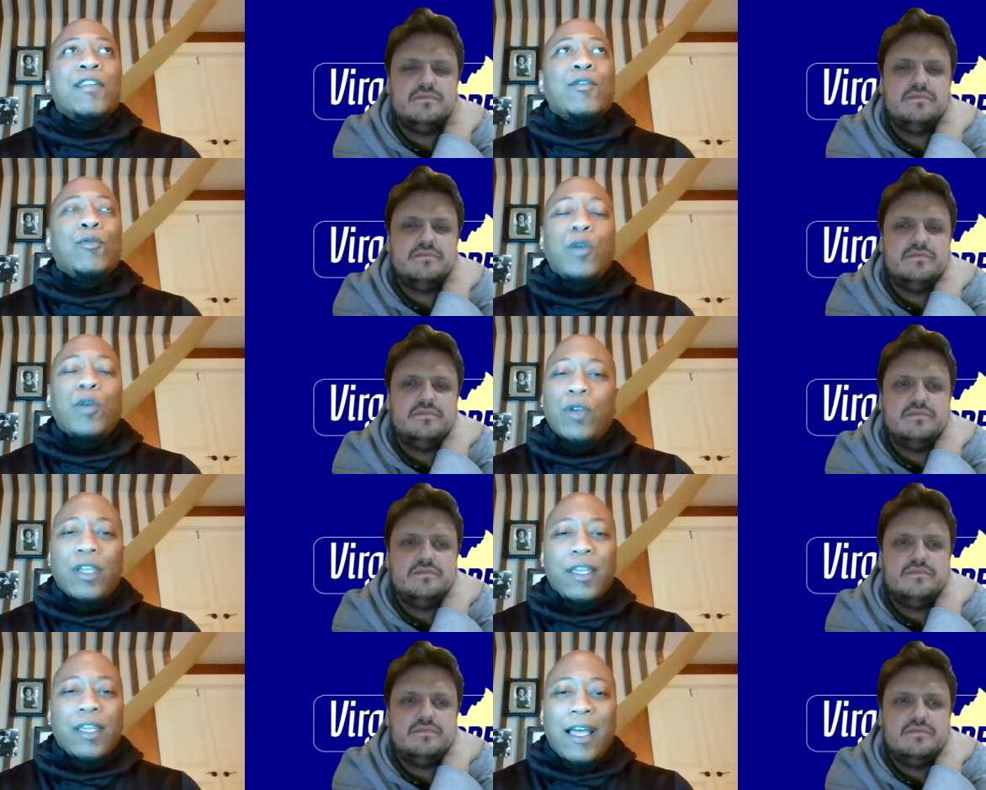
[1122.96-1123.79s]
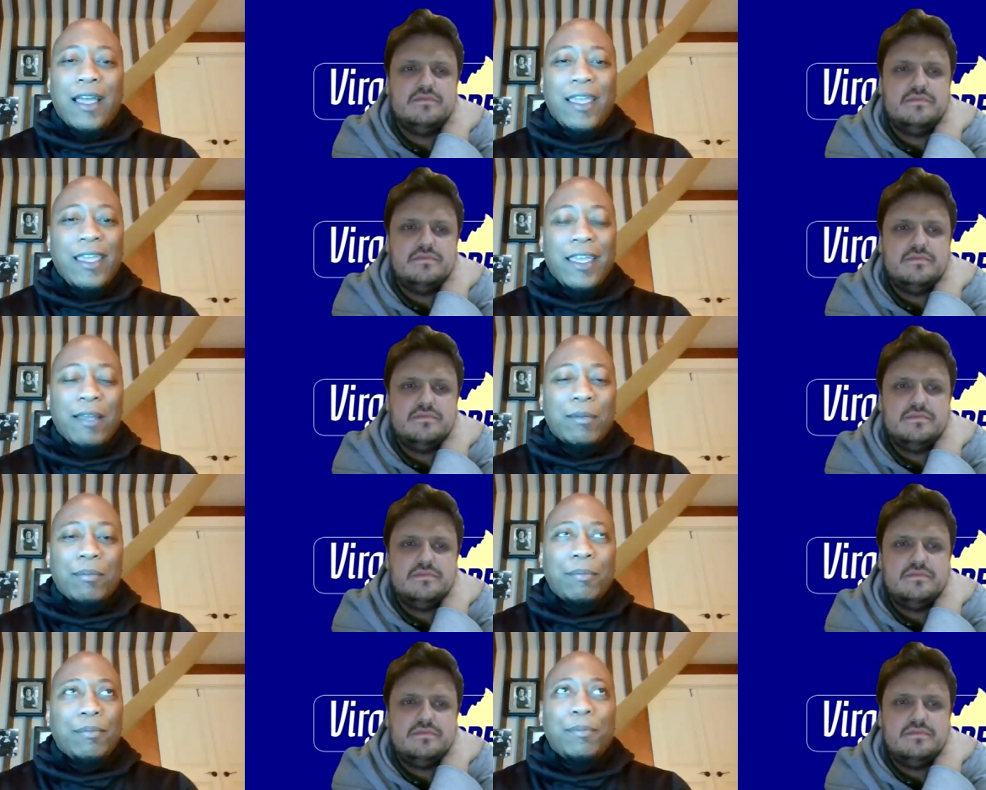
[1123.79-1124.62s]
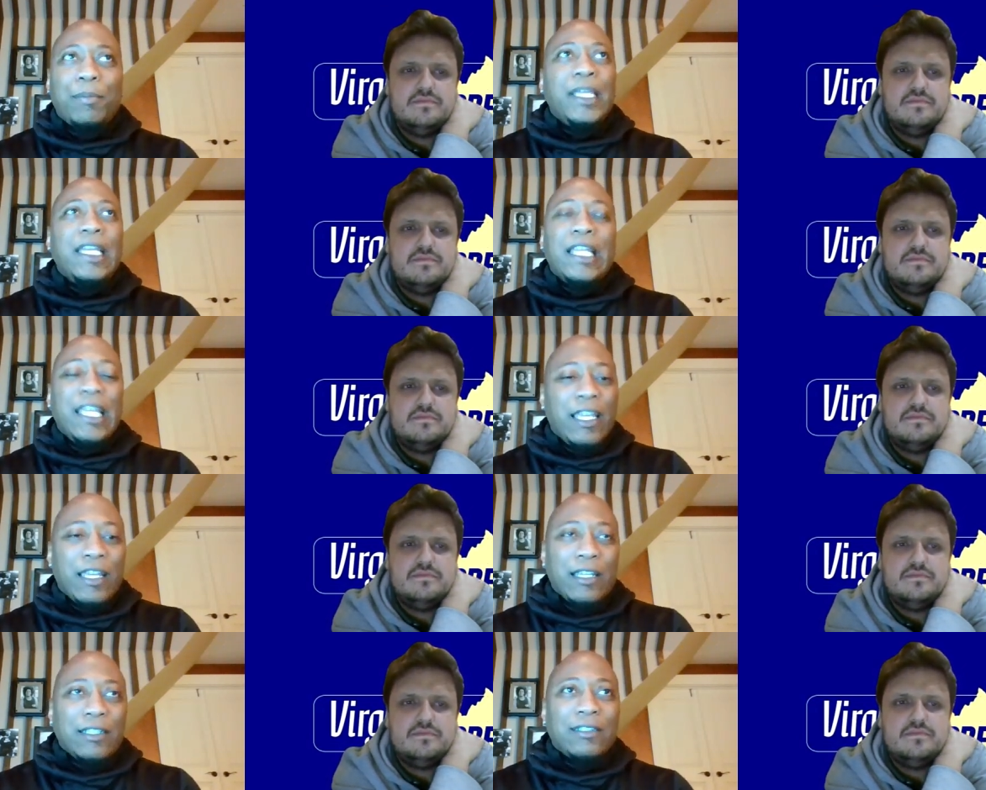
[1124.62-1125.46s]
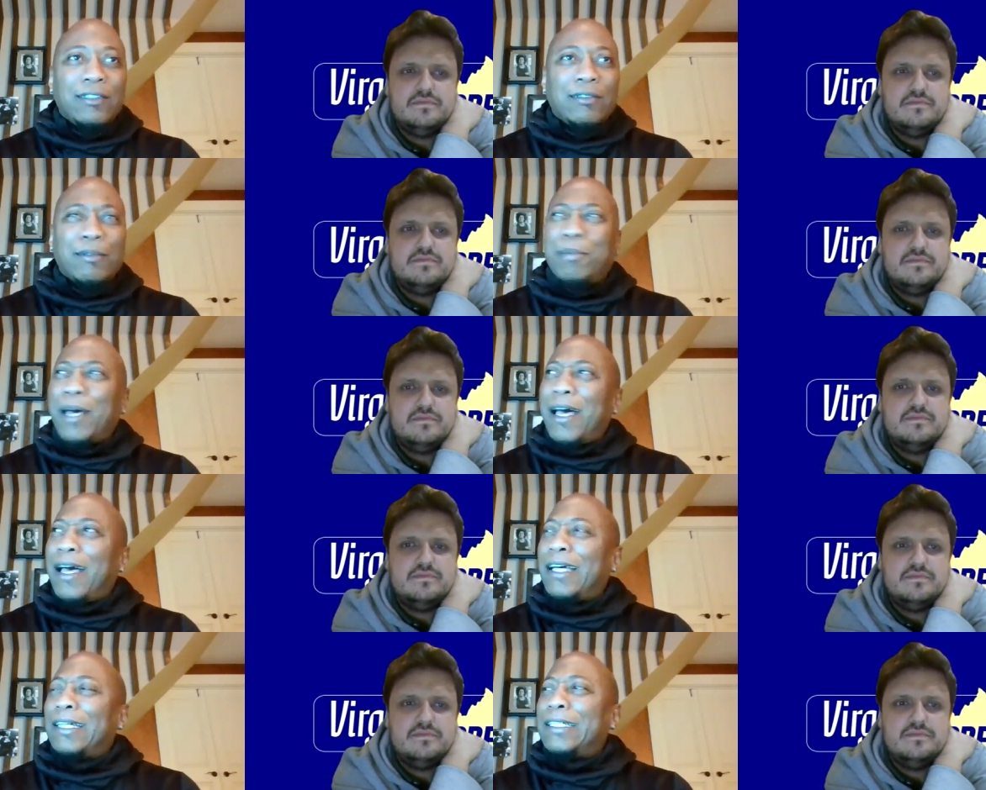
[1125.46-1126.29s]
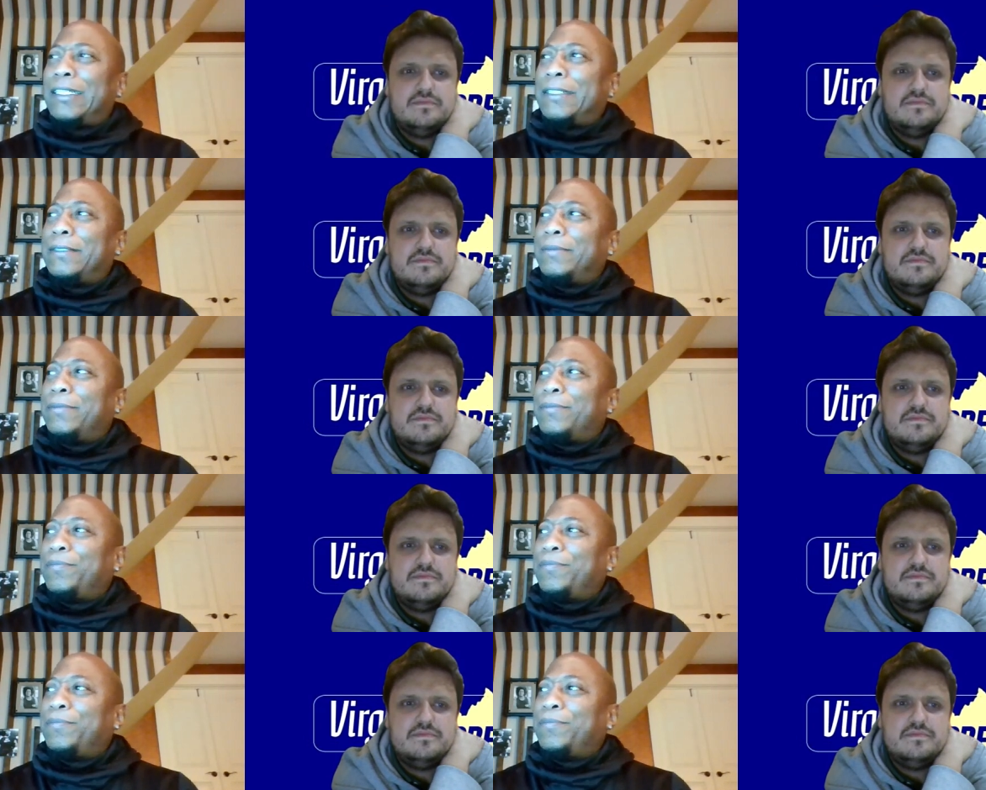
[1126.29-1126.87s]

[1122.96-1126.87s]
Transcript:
Speaker 1: We were getting our head beat in by,